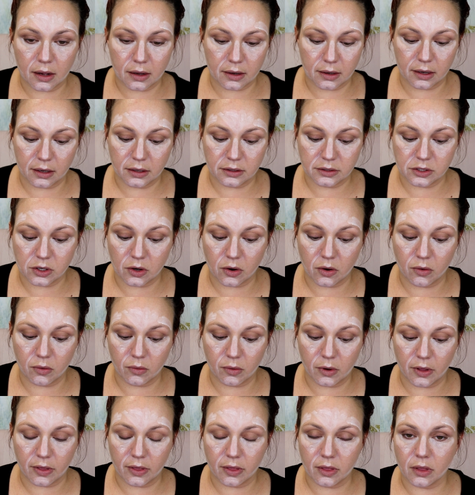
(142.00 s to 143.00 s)
And I don't
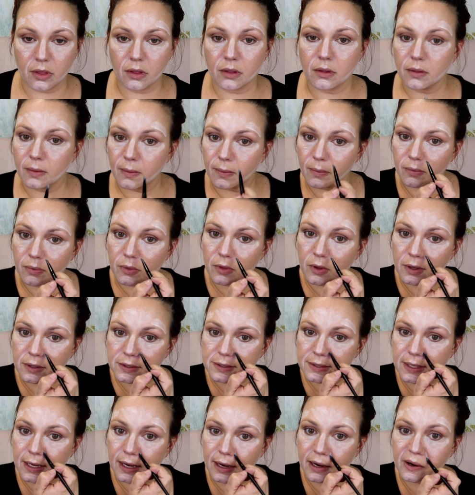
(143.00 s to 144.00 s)
want
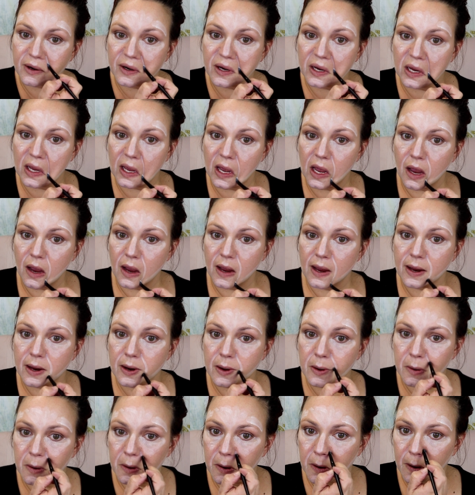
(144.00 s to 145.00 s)
this area
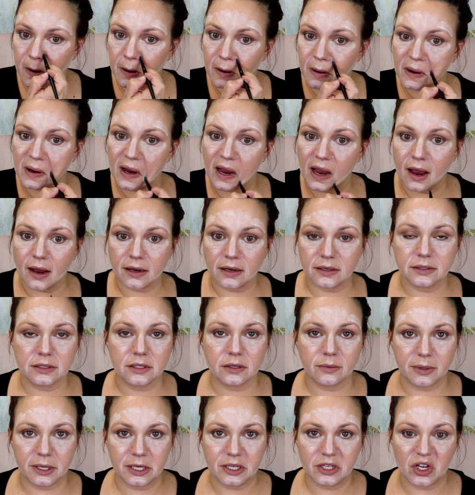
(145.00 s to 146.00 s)

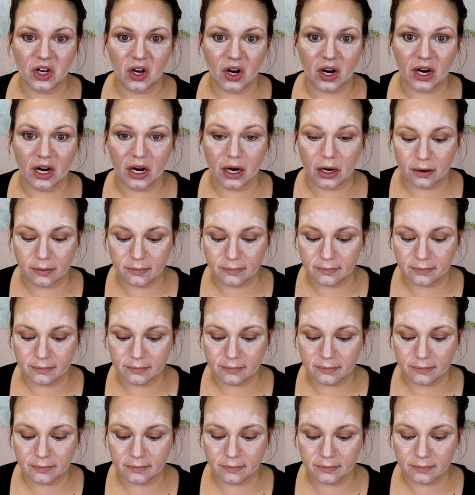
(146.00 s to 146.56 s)
to be dark.